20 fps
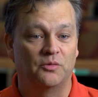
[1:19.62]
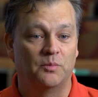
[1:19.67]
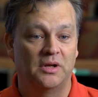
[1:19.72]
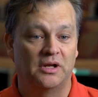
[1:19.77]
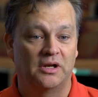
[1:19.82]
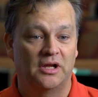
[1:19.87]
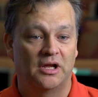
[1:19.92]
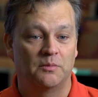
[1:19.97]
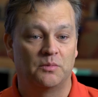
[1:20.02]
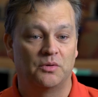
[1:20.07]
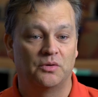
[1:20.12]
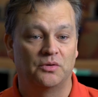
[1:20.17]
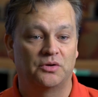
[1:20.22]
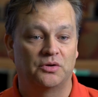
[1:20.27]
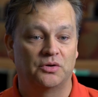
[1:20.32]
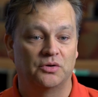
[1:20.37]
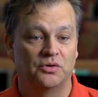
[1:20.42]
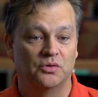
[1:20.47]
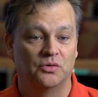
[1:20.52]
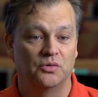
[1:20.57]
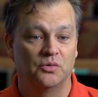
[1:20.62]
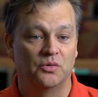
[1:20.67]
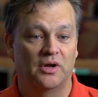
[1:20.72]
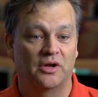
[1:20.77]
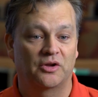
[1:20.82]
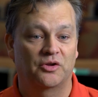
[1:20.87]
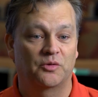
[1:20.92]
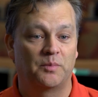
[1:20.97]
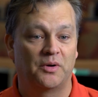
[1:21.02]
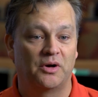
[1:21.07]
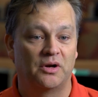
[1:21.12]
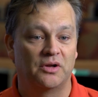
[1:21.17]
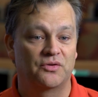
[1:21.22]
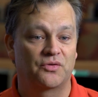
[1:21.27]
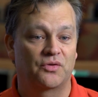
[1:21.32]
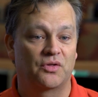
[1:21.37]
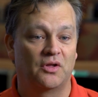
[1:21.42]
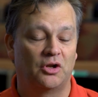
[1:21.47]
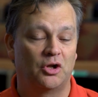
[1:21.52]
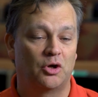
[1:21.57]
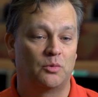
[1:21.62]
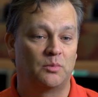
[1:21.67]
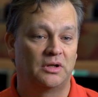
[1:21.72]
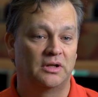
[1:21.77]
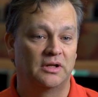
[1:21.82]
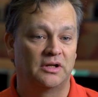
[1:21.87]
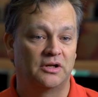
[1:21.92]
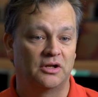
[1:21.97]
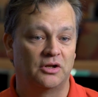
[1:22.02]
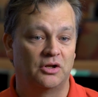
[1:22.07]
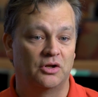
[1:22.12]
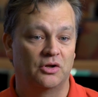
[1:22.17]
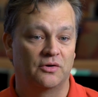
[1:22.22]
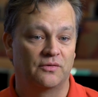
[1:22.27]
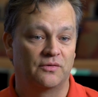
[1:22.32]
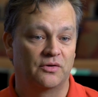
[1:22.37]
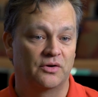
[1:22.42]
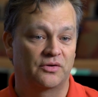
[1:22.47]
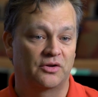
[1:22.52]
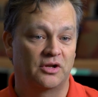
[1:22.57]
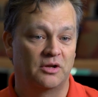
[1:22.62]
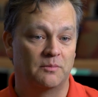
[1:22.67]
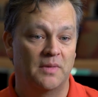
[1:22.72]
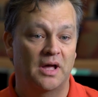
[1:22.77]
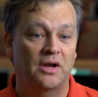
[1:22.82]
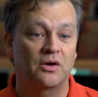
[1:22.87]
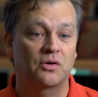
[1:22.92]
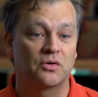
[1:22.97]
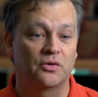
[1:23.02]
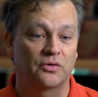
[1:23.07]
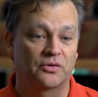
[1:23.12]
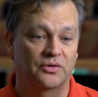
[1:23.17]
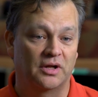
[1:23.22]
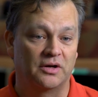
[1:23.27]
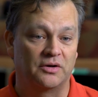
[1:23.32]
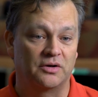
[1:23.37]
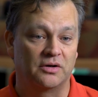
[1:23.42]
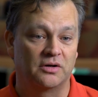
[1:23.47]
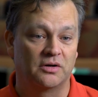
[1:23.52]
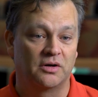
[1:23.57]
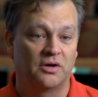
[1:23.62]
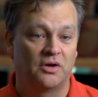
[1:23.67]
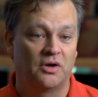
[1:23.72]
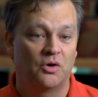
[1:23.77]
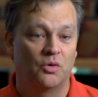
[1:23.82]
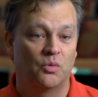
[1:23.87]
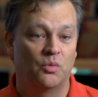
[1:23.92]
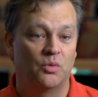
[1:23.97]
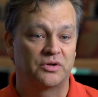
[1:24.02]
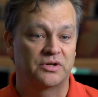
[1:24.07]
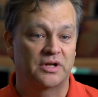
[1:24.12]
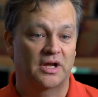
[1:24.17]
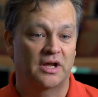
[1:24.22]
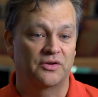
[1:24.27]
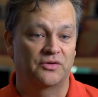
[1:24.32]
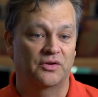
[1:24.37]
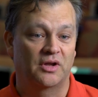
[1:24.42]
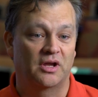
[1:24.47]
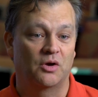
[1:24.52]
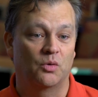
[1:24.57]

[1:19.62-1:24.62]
is being able to experience the Loma Linda University Medical Center, which has